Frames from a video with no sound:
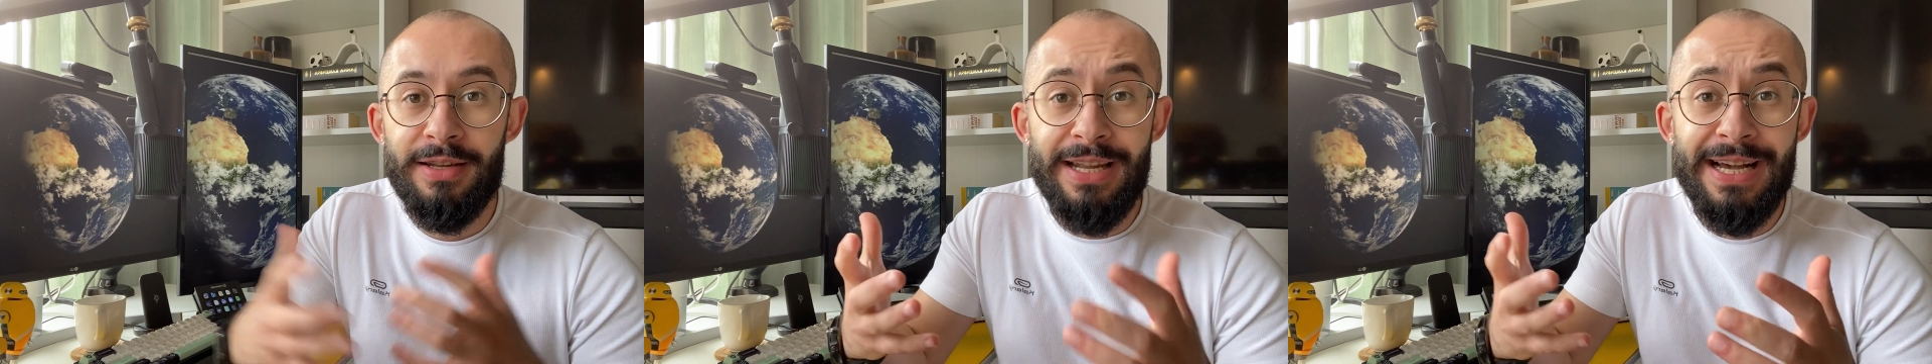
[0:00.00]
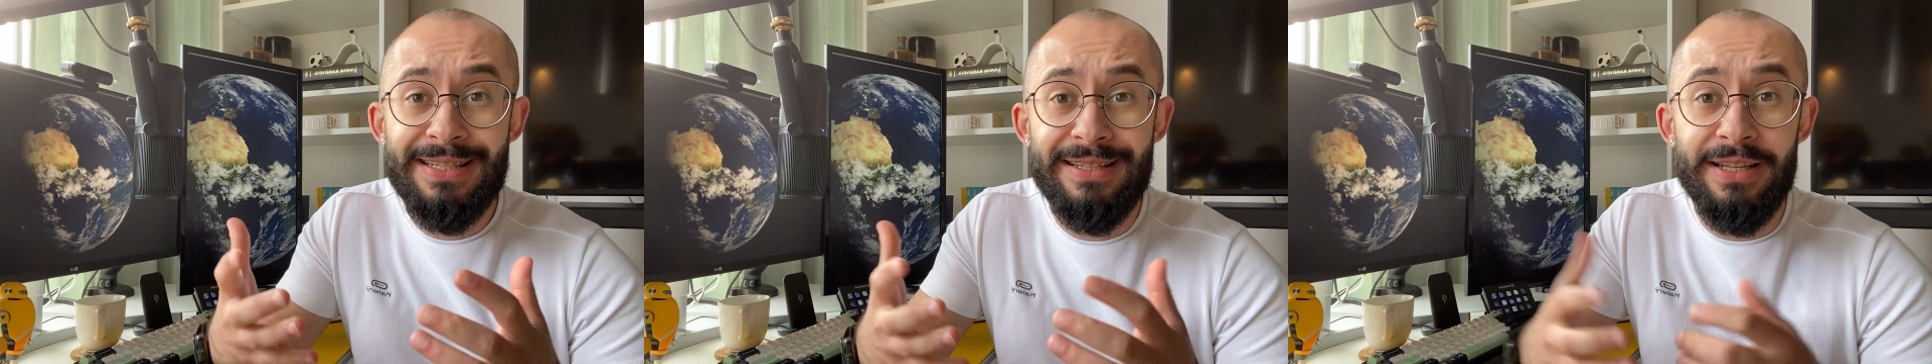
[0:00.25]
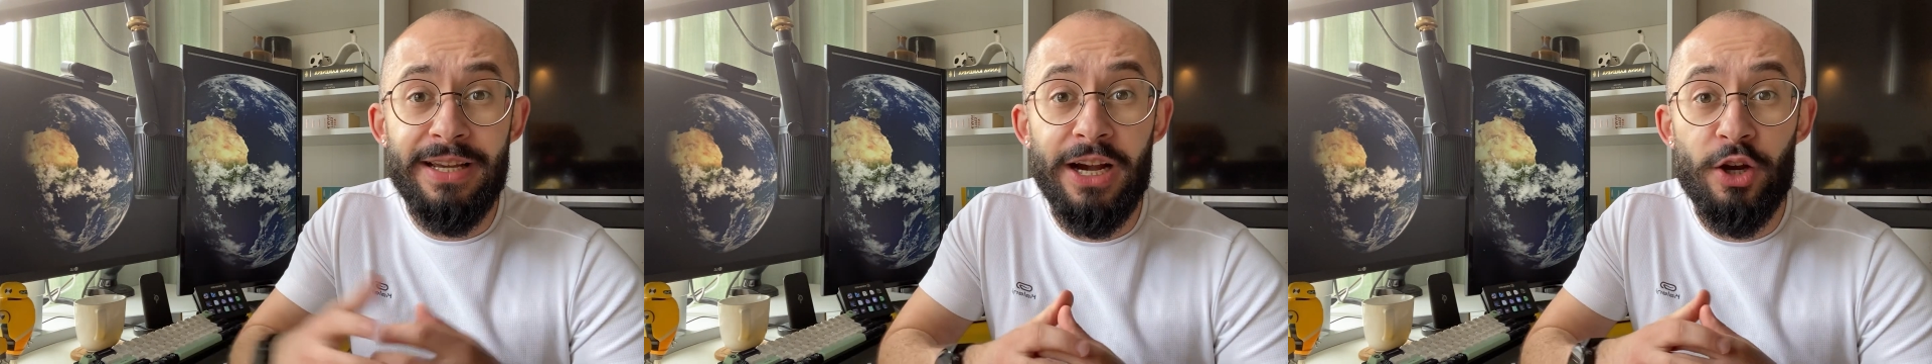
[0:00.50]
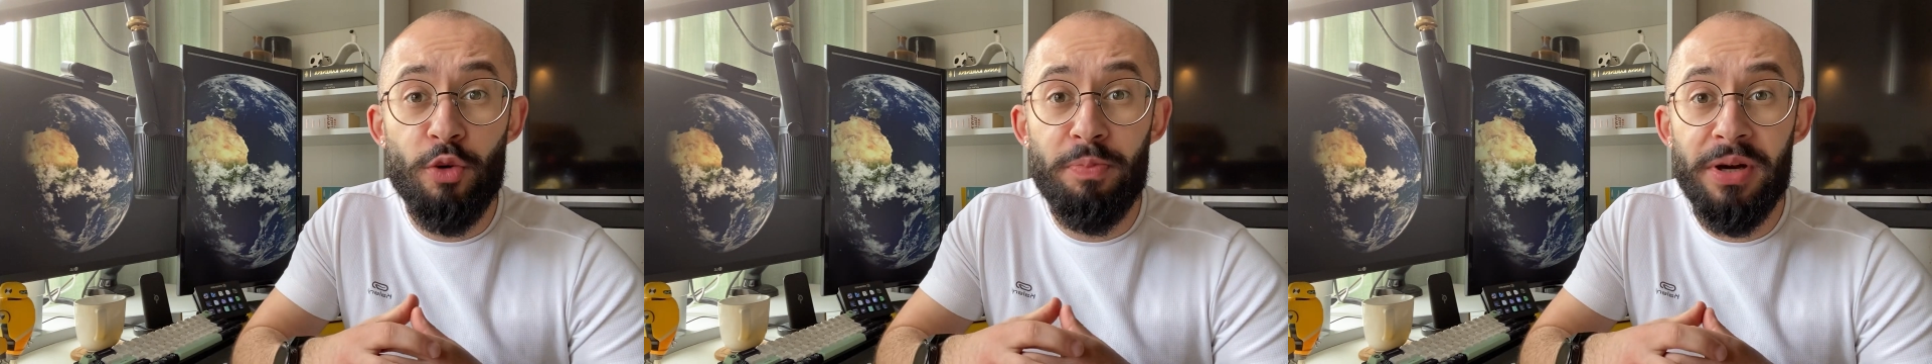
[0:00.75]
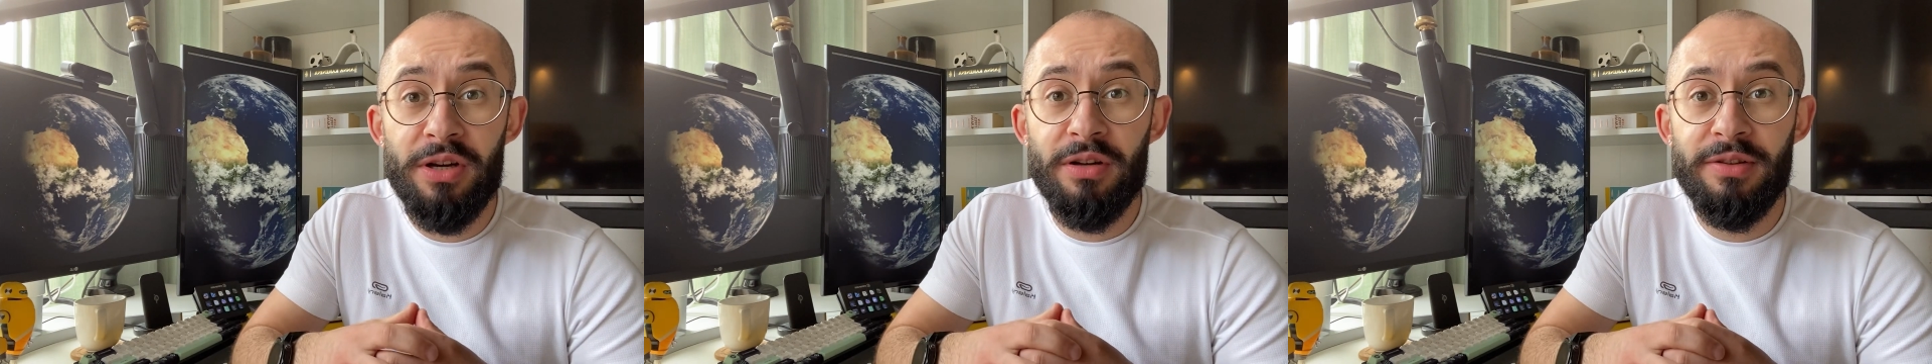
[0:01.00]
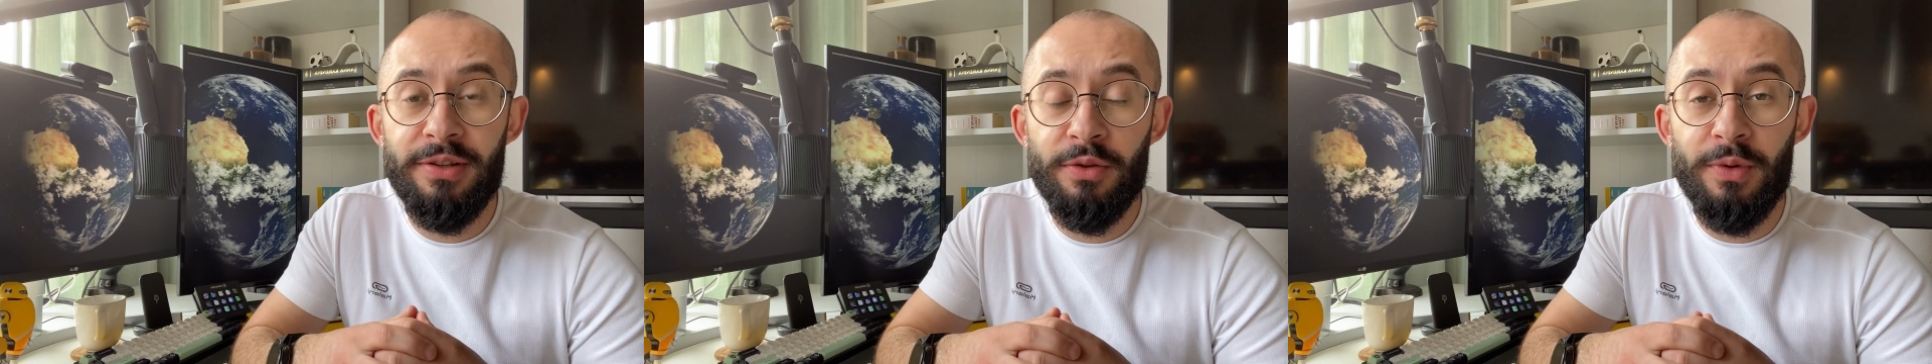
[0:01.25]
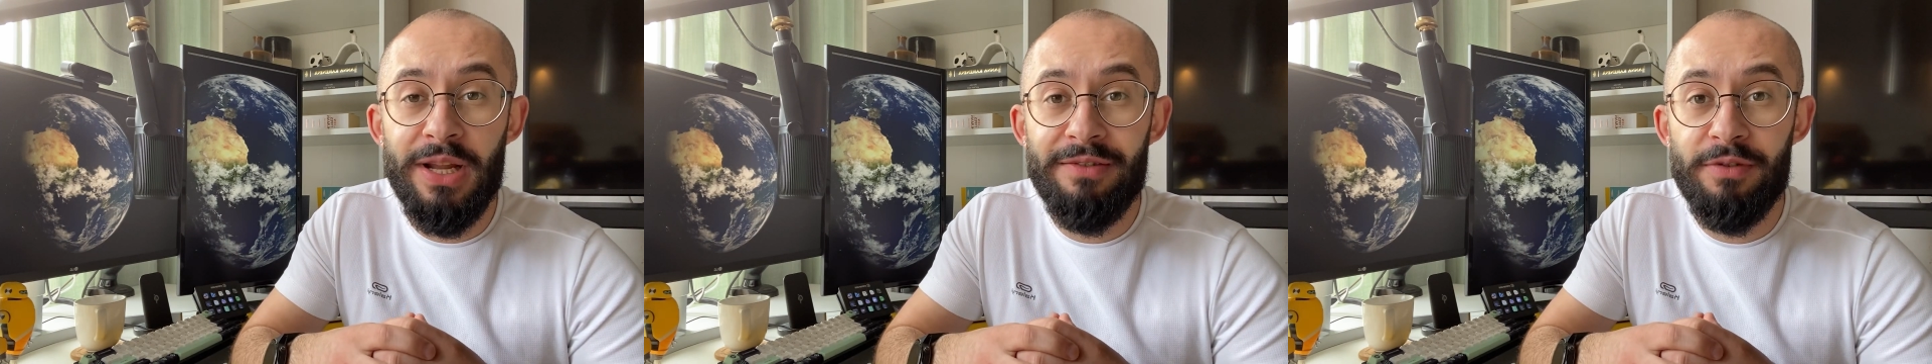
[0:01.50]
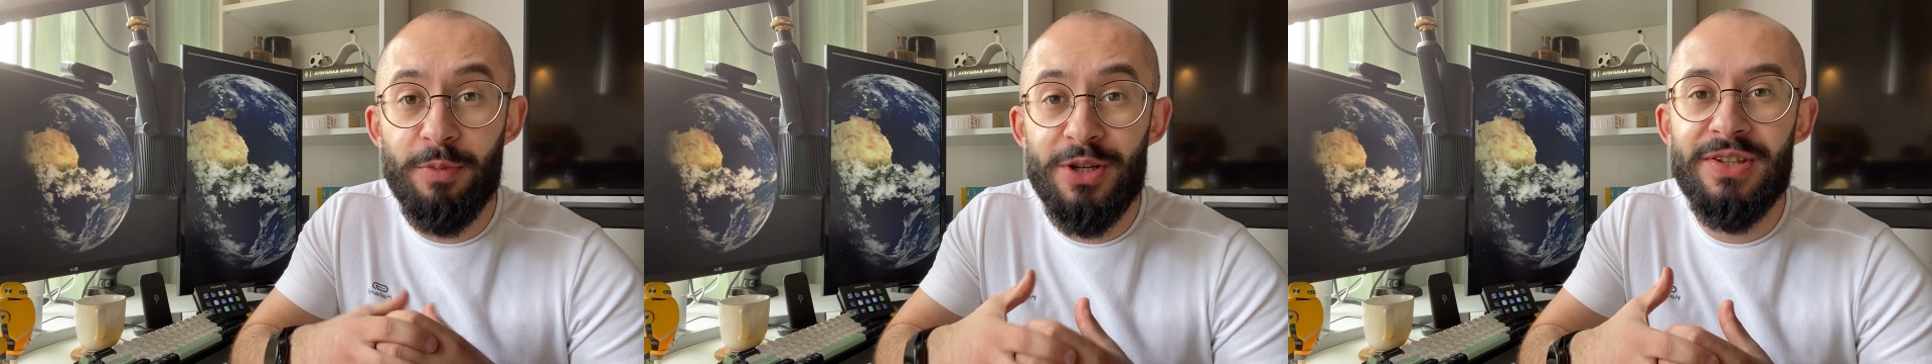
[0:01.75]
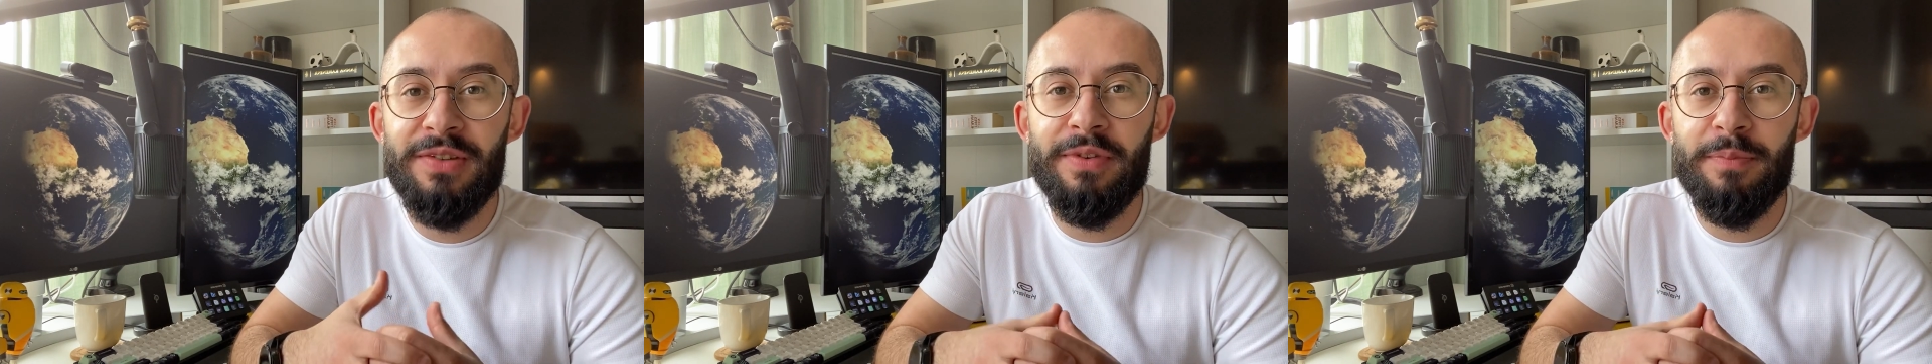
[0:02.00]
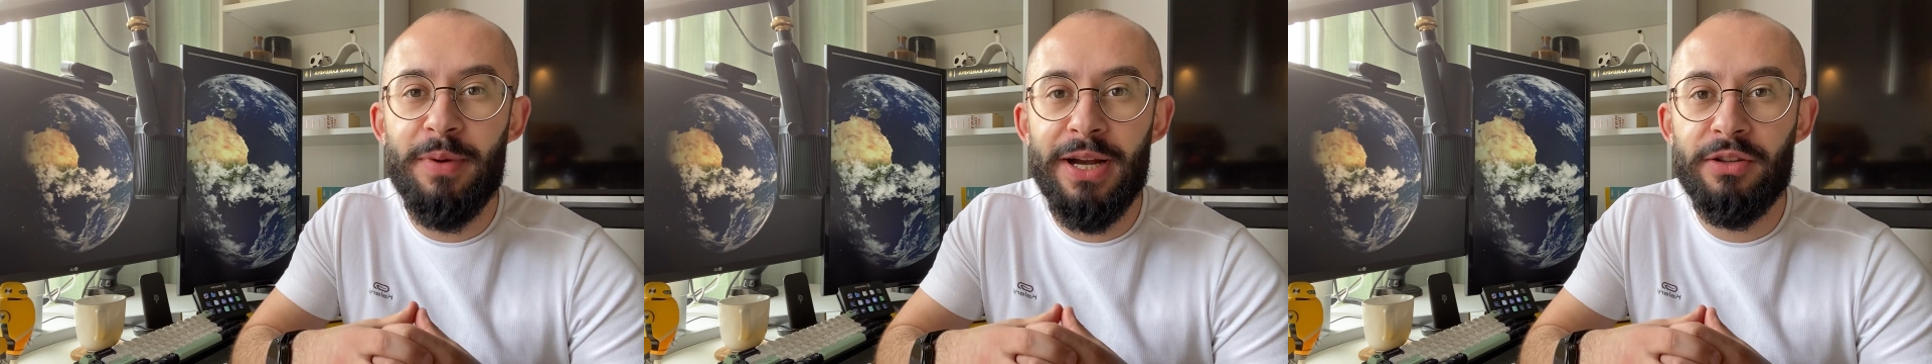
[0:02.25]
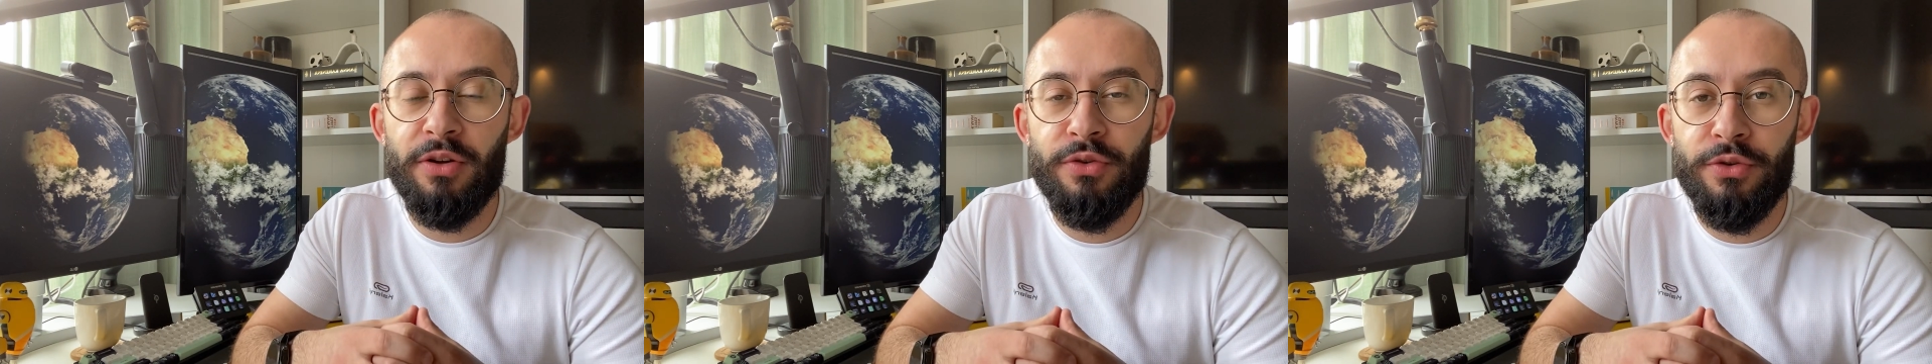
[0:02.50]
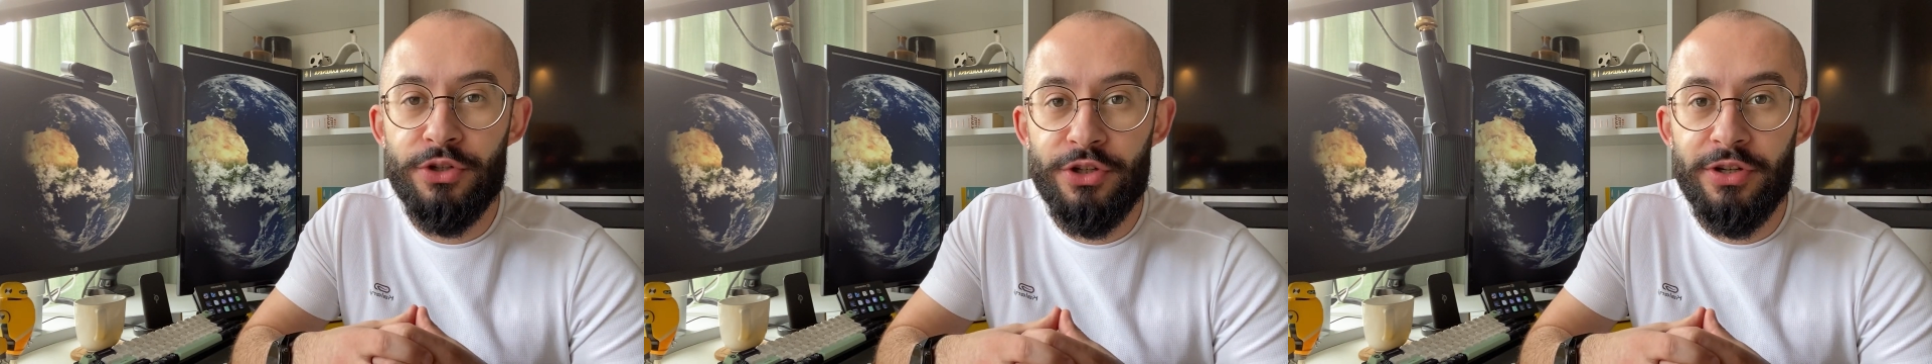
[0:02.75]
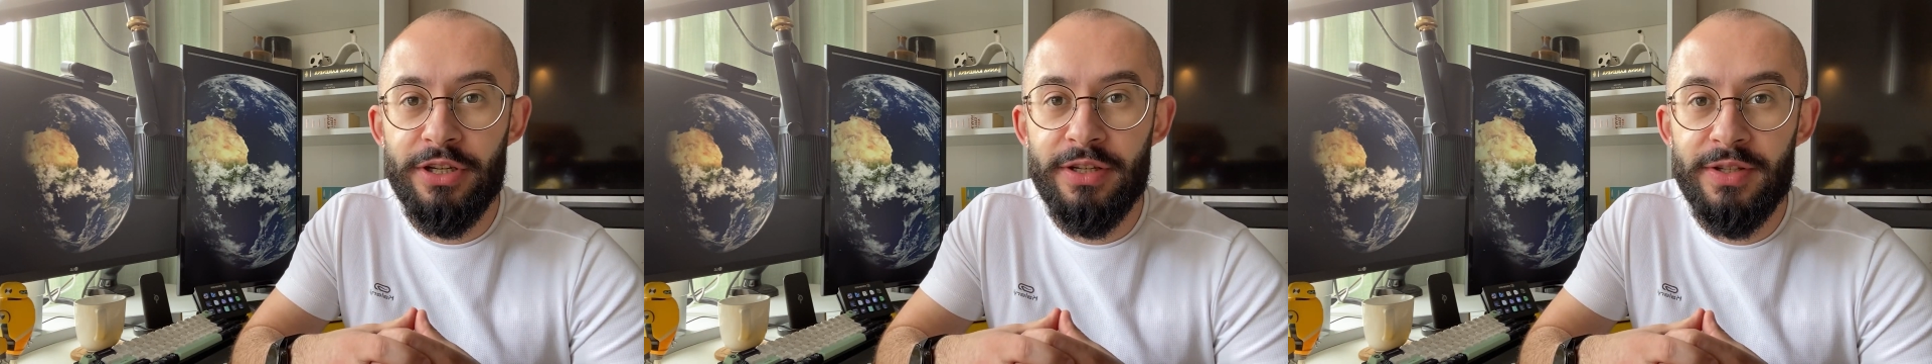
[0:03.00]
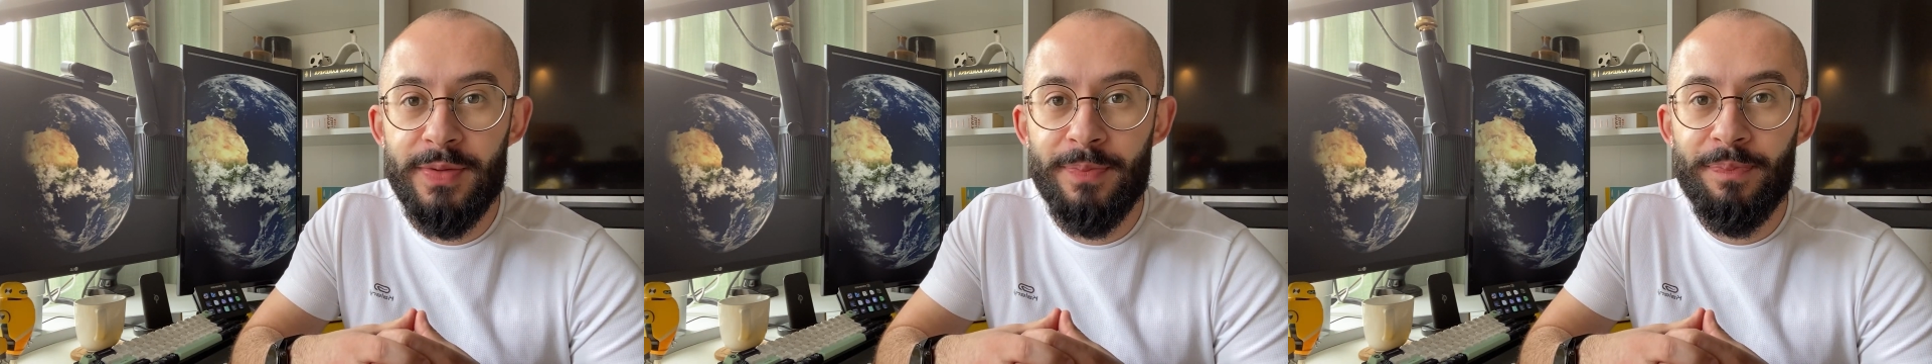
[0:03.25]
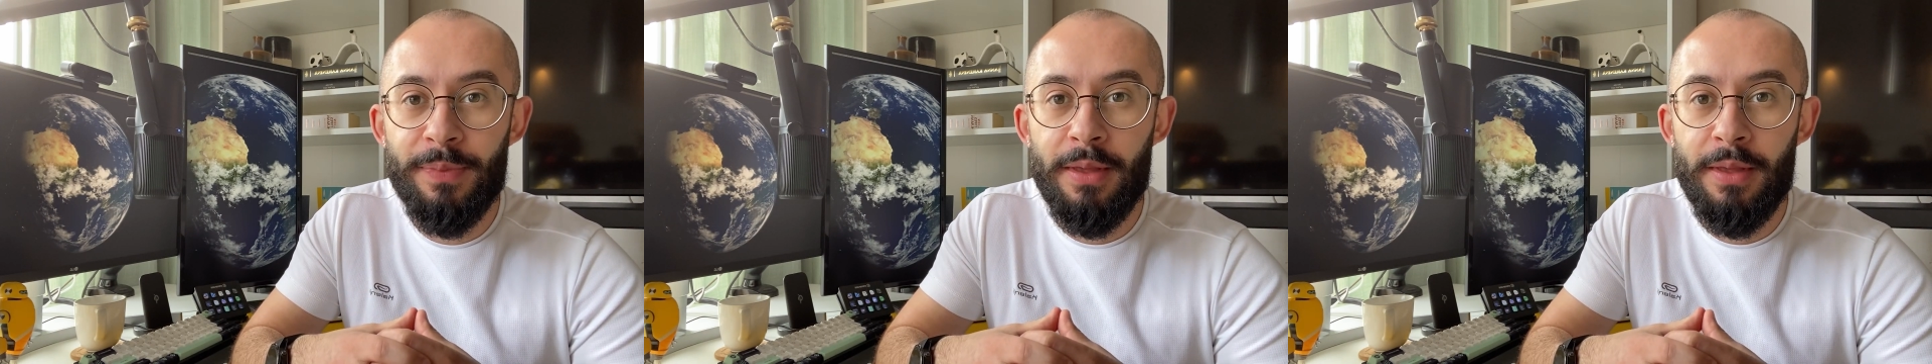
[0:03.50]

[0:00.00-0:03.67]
Lastly, I hope my content will have a positive impact on your journeys.